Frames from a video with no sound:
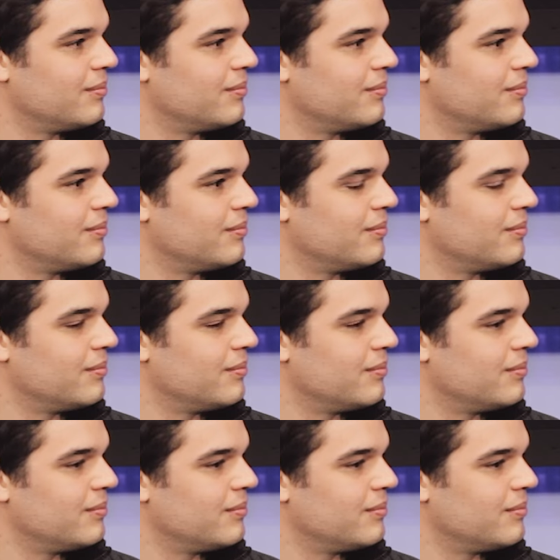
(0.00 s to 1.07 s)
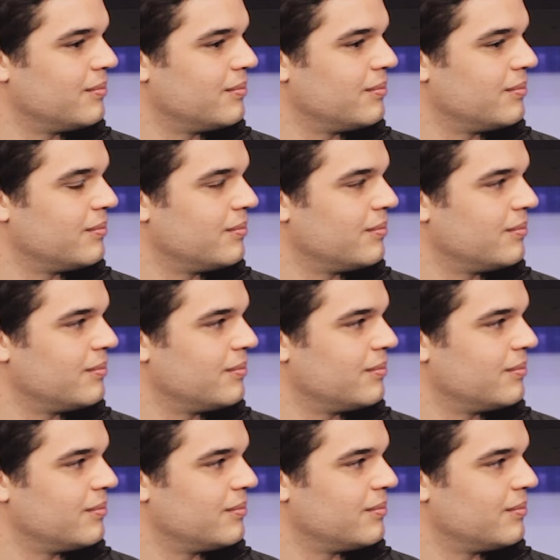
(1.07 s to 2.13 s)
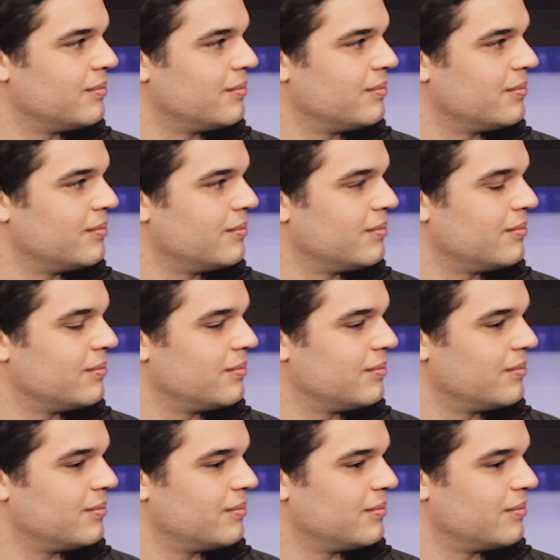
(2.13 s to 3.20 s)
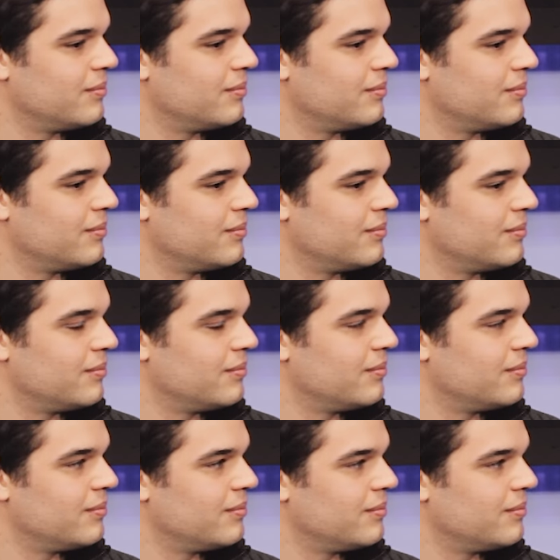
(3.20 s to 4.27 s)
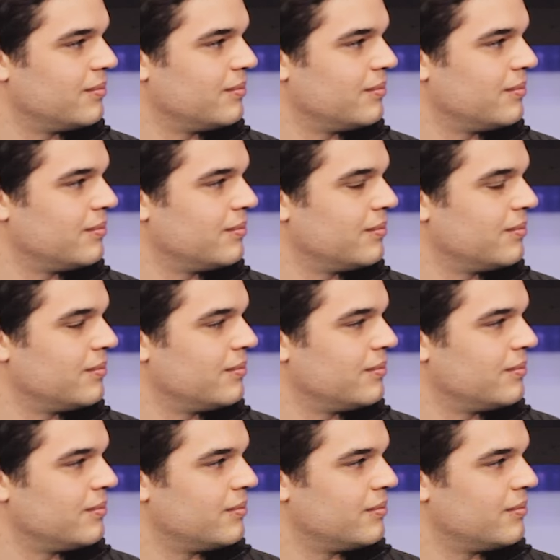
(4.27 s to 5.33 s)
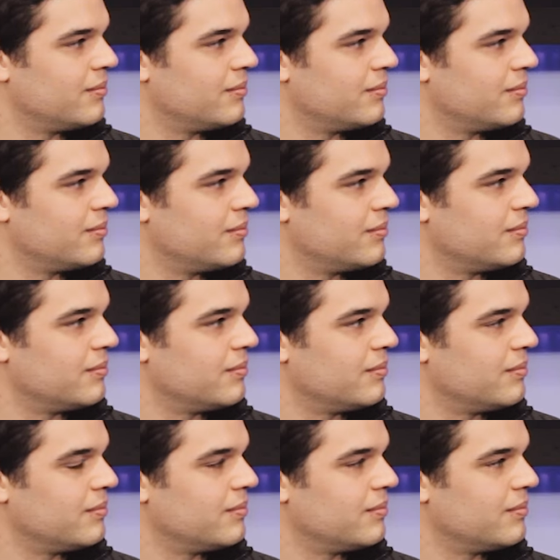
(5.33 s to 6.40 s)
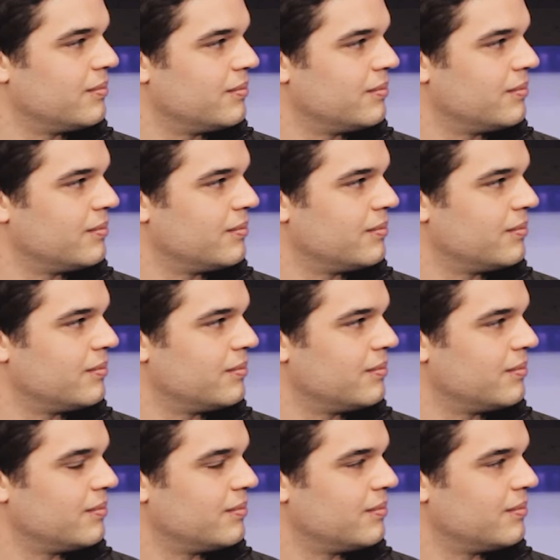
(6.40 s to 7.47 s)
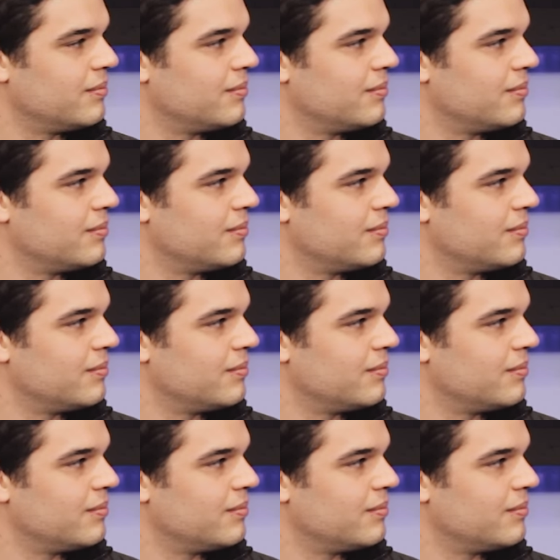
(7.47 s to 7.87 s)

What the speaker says: The person shown says nothing.